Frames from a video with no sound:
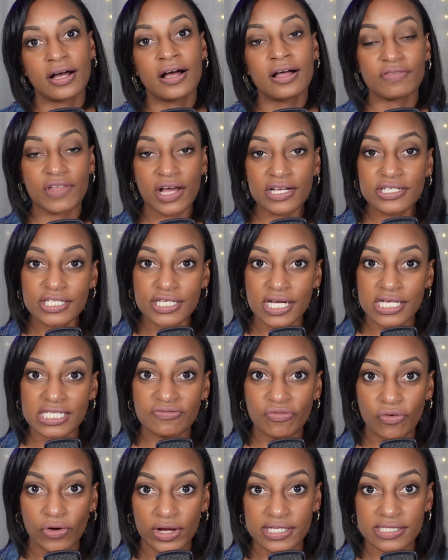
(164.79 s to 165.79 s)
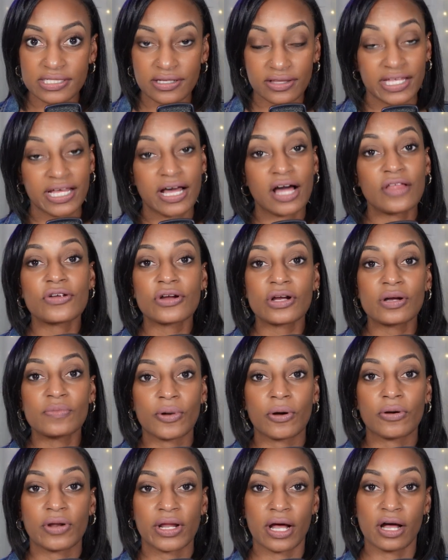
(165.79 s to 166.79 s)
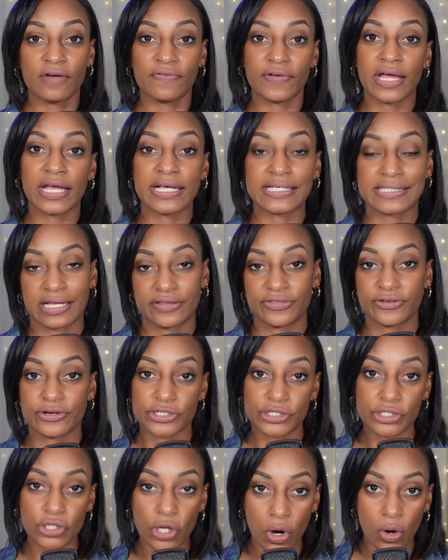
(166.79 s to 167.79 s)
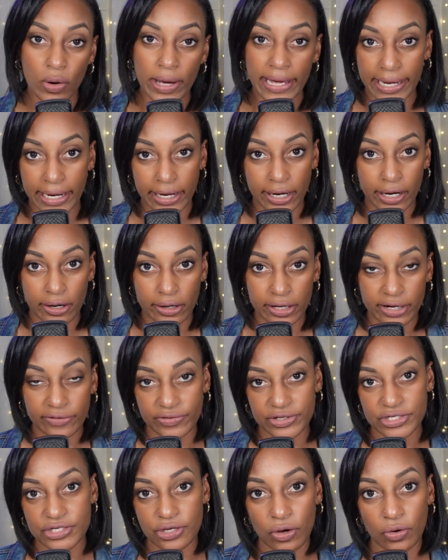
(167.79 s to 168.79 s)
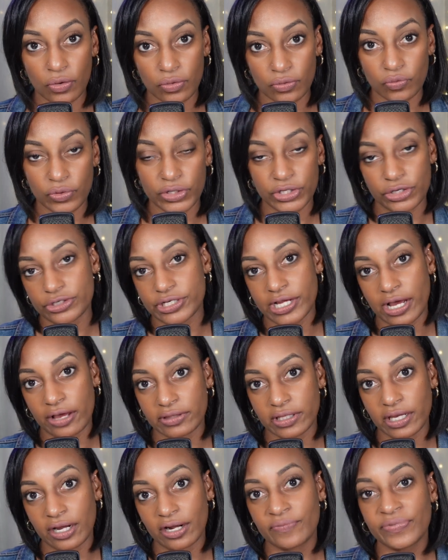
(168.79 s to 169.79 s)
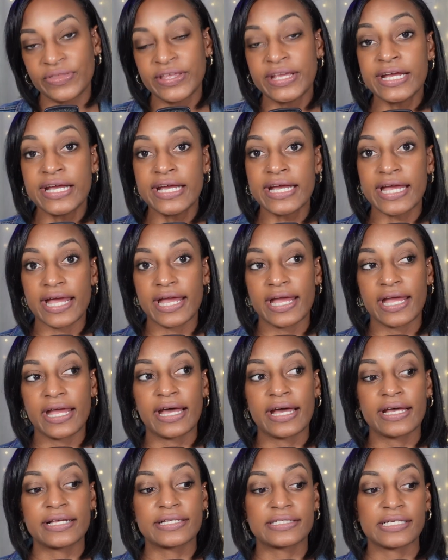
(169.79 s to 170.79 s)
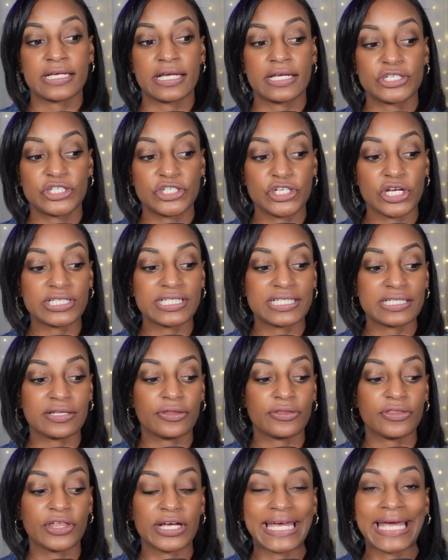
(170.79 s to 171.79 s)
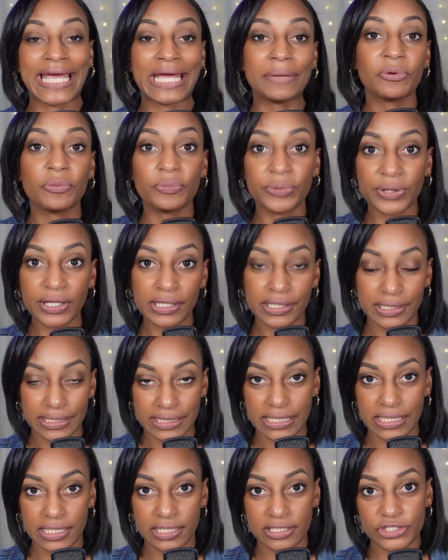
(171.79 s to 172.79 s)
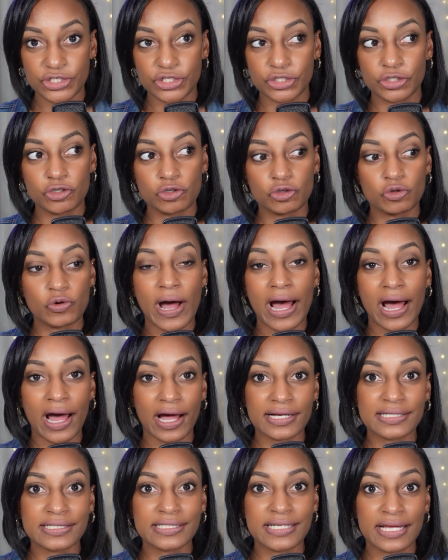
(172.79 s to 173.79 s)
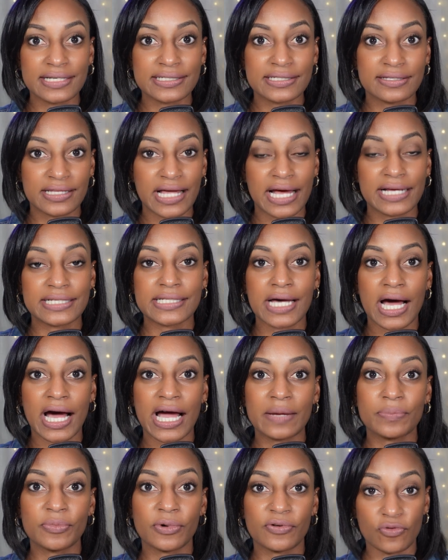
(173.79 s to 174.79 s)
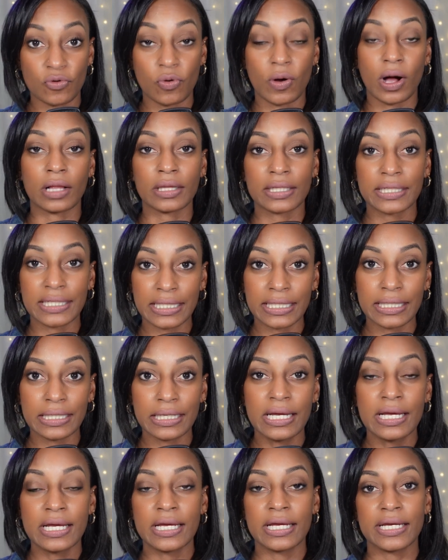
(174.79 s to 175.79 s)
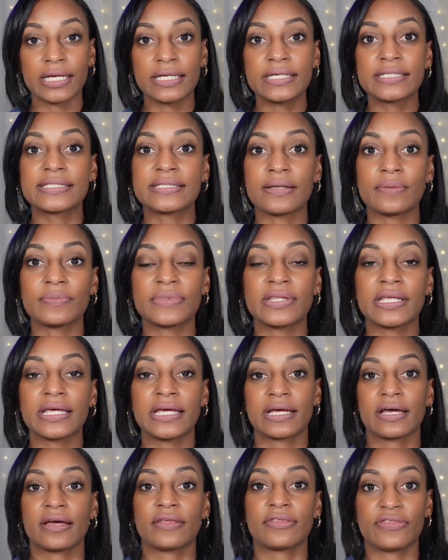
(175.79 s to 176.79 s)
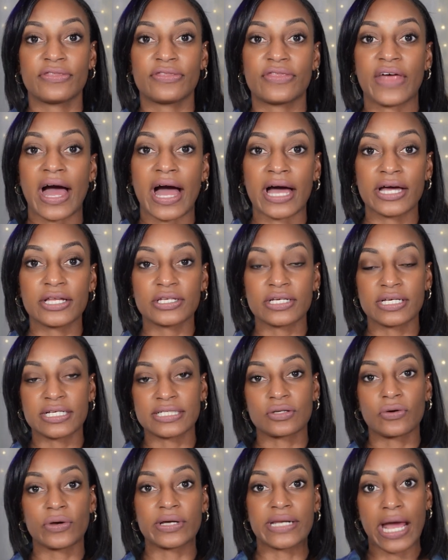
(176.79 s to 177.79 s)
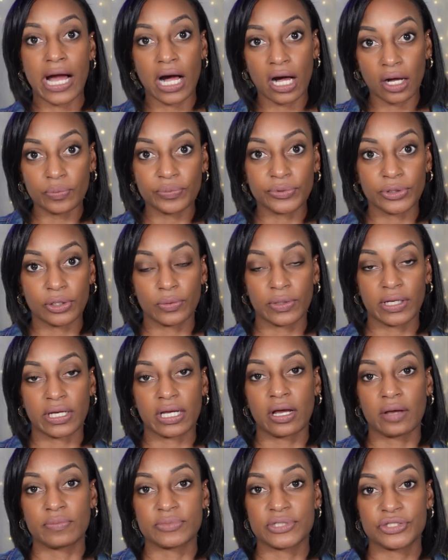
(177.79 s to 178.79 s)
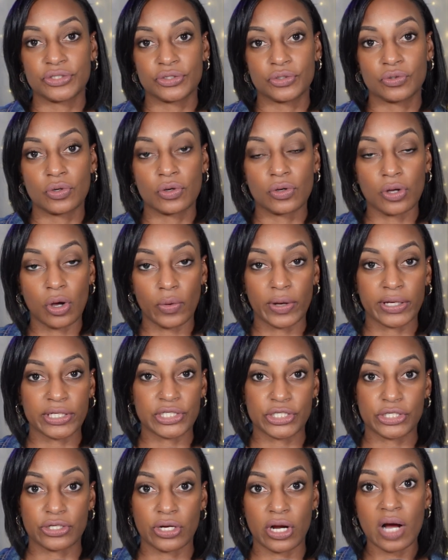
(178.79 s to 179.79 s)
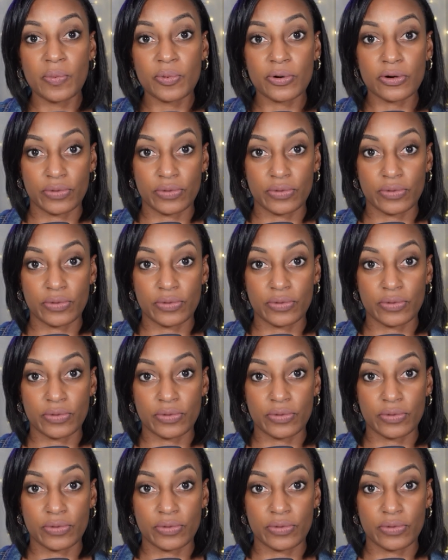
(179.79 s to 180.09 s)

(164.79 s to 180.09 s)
that's chest voice. And the other component of it is that there's no air in the tone when you're down there. And just the capability to access that type of quality is something that is going to help you when it comes to going to your upper